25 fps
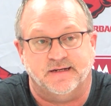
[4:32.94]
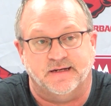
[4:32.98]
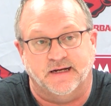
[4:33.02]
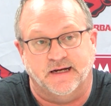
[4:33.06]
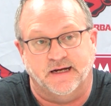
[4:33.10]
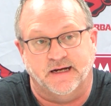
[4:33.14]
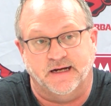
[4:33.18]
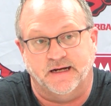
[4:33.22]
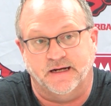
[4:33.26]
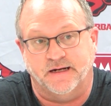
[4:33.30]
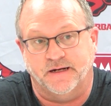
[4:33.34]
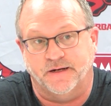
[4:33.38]

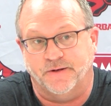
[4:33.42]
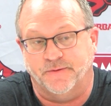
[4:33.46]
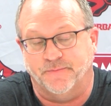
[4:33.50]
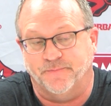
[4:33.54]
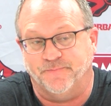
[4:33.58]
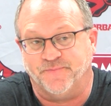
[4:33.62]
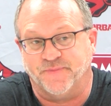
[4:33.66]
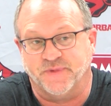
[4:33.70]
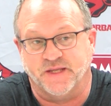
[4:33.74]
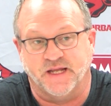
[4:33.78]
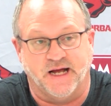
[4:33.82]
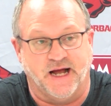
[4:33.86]

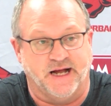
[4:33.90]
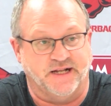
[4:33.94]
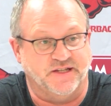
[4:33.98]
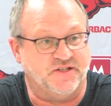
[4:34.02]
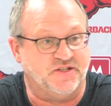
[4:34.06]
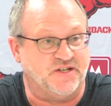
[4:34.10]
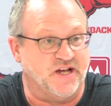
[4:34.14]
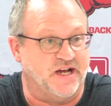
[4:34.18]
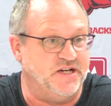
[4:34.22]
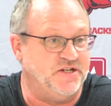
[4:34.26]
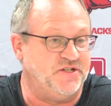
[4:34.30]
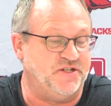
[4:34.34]
I'd
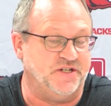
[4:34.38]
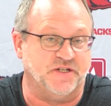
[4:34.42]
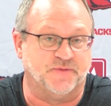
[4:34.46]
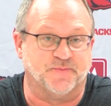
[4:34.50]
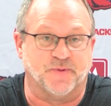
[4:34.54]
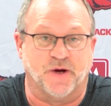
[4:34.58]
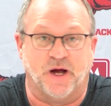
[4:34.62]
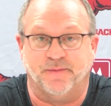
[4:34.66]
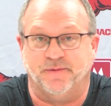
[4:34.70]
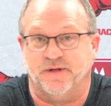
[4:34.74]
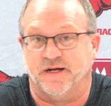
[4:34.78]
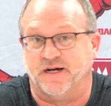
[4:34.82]
say she's
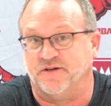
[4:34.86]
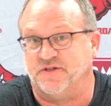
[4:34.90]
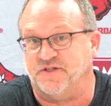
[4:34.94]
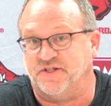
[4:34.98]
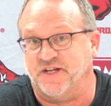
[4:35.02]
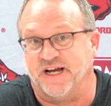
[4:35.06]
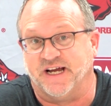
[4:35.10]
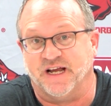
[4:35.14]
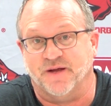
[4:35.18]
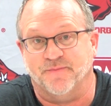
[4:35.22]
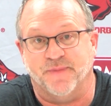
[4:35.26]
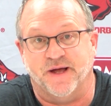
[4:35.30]
probably our
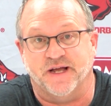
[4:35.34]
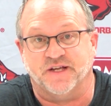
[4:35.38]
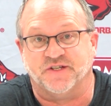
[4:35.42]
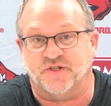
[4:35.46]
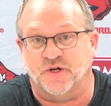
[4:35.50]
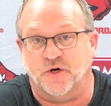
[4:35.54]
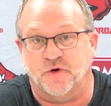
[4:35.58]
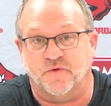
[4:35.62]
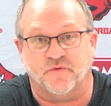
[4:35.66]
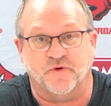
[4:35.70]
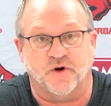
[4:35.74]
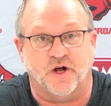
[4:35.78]
second
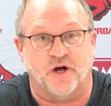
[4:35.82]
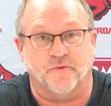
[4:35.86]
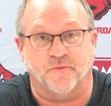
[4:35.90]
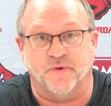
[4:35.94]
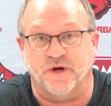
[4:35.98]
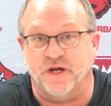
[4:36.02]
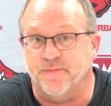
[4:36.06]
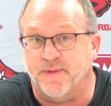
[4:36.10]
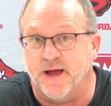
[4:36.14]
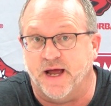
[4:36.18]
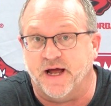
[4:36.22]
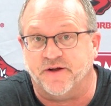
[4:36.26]
best overall
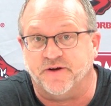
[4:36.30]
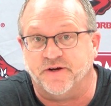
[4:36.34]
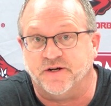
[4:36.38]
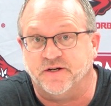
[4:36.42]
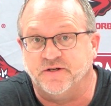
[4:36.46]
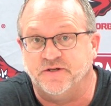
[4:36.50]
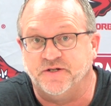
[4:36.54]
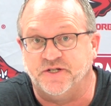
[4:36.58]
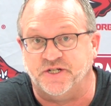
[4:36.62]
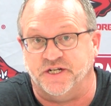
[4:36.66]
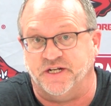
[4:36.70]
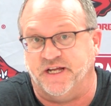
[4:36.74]

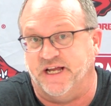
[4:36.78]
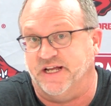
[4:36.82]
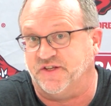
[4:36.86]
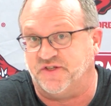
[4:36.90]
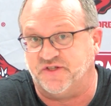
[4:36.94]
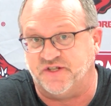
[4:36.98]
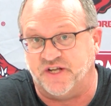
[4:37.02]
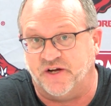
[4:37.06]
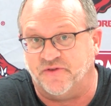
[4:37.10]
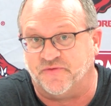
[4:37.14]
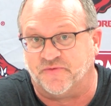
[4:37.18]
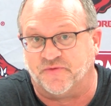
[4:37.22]
rebounder. She
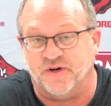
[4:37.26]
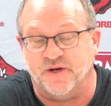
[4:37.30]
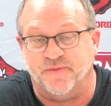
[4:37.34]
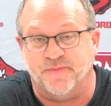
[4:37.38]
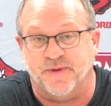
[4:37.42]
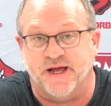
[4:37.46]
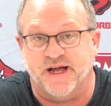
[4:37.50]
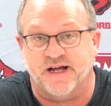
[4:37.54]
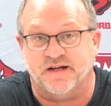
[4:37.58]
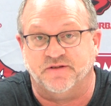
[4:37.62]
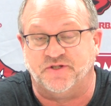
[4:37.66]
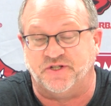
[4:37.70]
gets tough
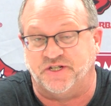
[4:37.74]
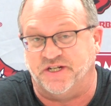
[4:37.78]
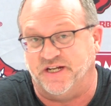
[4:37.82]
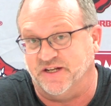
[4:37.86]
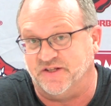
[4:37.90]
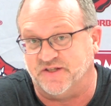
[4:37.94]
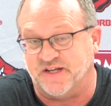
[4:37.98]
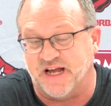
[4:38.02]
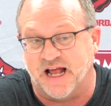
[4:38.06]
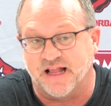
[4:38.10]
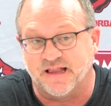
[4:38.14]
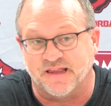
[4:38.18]
rebounds. She
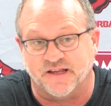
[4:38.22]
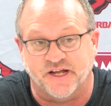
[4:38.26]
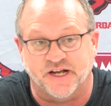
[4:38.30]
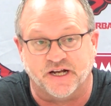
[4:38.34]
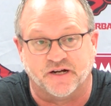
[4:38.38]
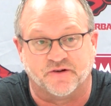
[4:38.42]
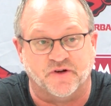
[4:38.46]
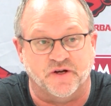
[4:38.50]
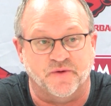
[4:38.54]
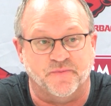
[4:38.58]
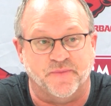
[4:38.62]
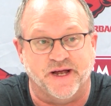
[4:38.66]
gets
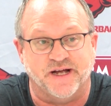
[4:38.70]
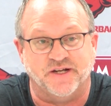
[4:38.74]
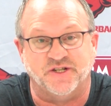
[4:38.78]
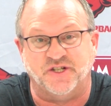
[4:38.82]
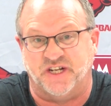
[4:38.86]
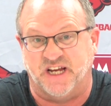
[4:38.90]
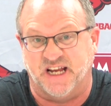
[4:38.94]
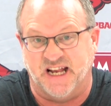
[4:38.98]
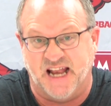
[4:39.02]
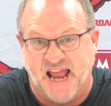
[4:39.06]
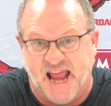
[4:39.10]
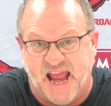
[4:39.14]
athletic rebounds.
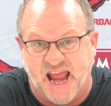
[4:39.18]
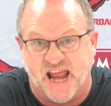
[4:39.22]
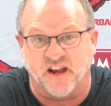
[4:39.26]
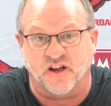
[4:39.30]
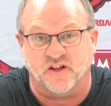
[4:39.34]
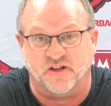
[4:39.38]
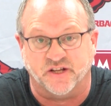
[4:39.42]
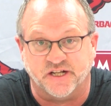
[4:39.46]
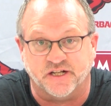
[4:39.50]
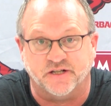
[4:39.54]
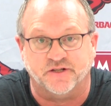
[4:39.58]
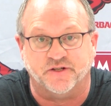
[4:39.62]
She can
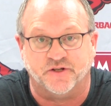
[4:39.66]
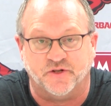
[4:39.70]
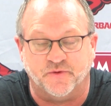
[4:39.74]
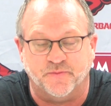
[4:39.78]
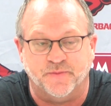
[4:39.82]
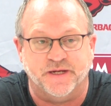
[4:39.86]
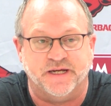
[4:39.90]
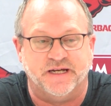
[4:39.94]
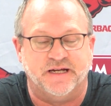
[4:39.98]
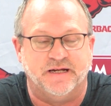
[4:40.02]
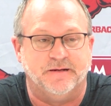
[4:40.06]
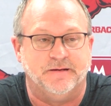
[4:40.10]
handle it a little
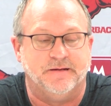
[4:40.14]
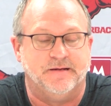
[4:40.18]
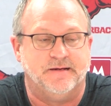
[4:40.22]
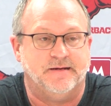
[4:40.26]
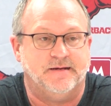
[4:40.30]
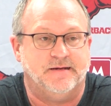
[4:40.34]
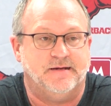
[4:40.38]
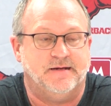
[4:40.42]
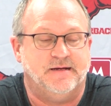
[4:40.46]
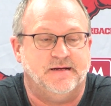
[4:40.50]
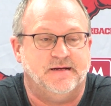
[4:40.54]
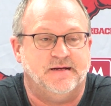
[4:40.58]
bit.
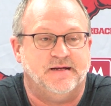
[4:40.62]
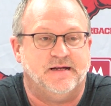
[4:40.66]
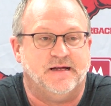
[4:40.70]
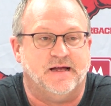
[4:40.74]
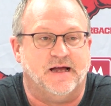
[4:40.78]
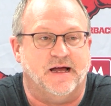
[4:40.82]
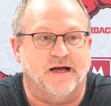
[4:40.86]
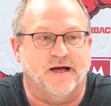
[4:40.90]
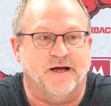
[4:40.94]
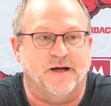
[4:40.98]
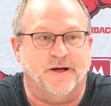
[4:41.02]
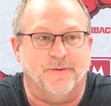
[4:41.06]

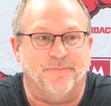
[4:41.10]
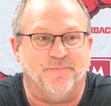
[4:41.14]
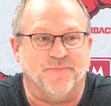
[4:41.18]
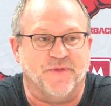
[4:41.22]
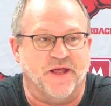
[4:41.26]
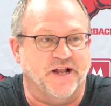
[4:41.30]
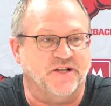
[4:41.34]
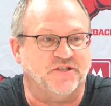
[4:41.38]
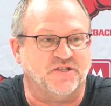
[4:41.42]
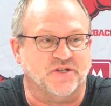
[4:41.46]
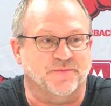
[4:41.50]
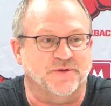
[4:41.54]
And
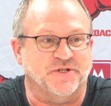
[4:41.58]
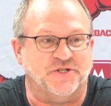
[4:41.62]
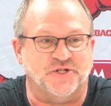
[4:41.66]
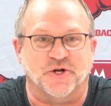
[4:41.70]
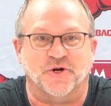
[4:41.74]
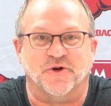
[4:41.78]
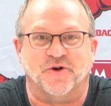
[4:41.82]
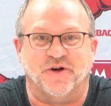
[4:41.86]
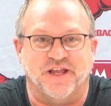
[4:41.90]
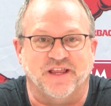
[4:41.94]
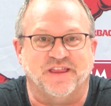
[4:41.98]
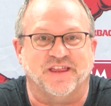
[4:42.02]
it's a
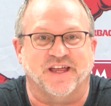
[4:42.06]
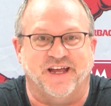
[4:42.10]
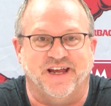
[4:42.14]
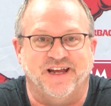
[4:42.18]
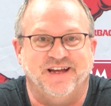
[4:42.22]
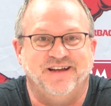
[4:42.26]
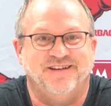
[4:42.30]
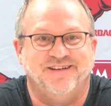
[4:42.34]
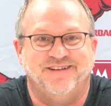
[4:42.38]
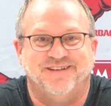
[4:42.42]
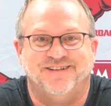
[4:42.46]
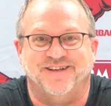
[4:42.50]
maturity
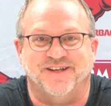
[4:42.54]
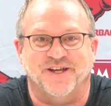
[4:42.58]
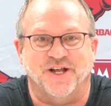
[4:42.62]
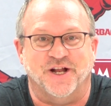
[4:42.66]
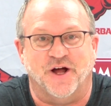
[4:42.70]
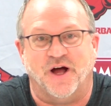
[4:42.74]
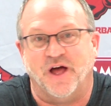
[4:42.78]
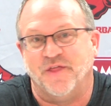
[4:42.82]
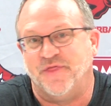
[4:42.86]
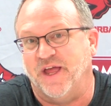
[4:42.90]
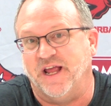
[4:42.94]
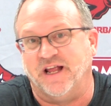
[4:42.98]
thing. You
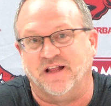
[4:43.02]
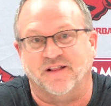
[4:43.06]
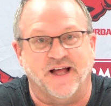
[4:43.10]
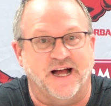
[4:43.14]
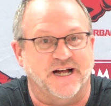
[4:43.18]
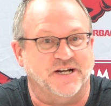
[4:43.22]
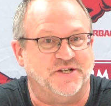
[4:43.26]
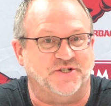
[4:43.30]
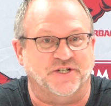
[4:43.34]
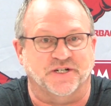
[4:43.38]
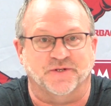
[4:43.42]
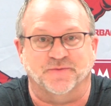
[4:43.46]
know, I think
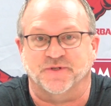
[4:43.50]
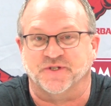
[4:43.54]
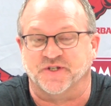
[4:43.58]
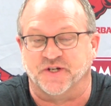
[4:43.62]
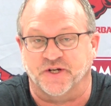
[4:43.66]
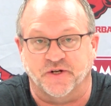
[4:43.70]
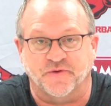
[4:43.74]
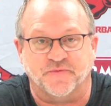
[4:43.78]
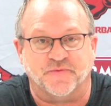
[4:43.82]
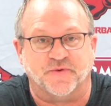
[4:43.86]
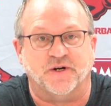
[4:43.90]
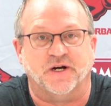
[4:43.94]
last year was
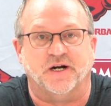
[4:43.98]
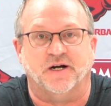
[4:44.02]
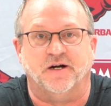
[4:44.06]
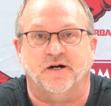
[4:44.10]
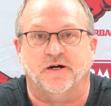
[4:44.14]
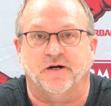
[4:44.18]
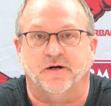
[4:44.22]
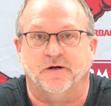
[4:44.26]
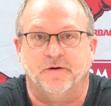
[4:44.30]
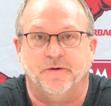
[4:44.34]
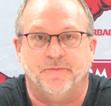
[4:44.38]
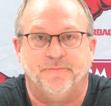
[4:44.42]
good for
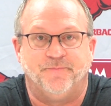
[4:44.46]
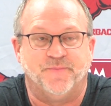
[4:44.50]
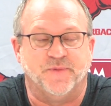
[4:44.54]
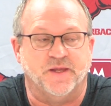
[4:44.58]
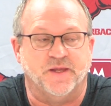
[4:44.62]
her,